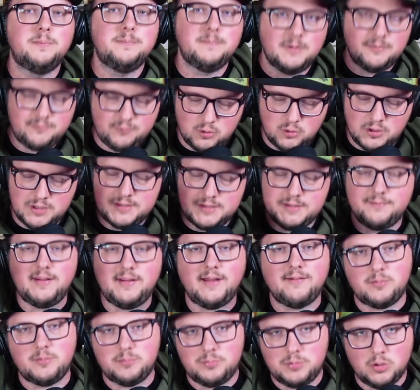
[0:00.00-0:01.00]
of course, if you
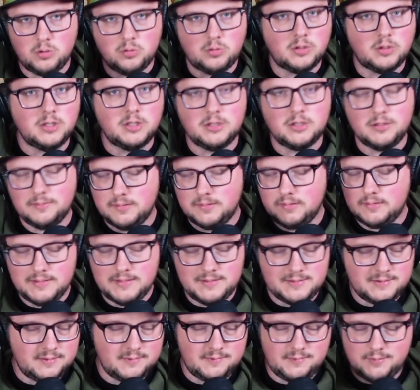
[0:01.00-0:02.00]
have a broker,
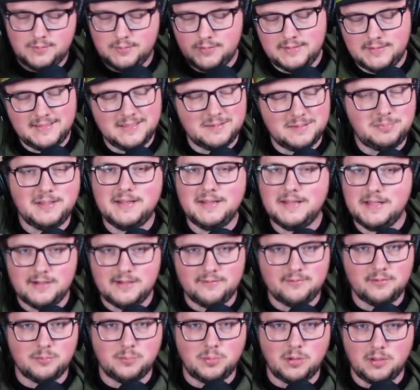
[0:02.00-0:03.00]
this is a completely
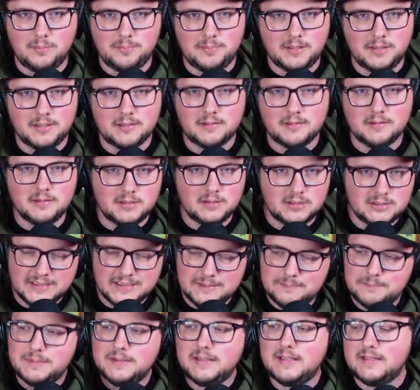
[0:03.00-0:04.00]
different ballpark,
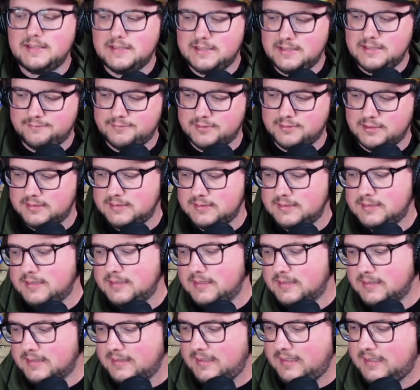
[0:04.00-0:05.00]
completely different
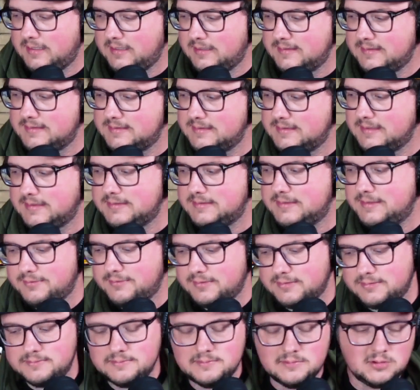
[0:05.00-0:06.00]
and
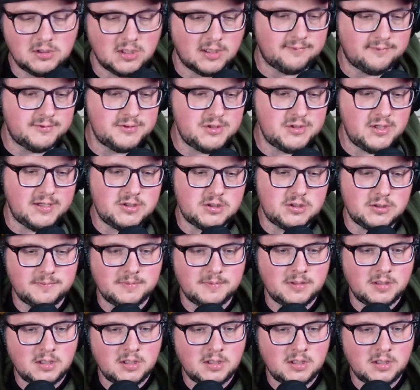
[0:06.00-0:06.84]
different conversation.